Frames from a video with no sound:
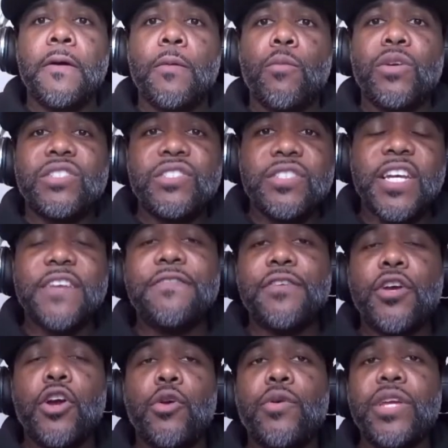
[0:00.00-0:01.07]
When Steph
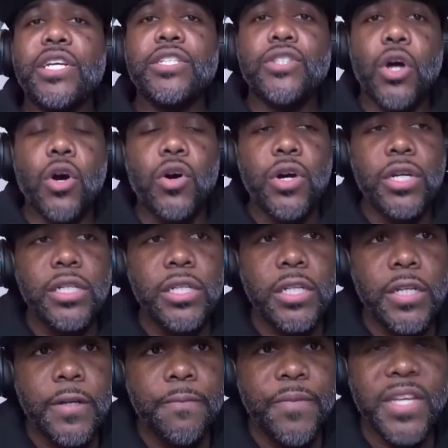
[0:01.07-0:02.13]
Curry is on,
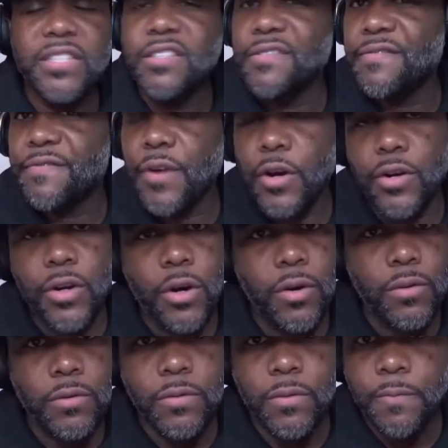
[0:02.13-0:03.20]
it's inferno.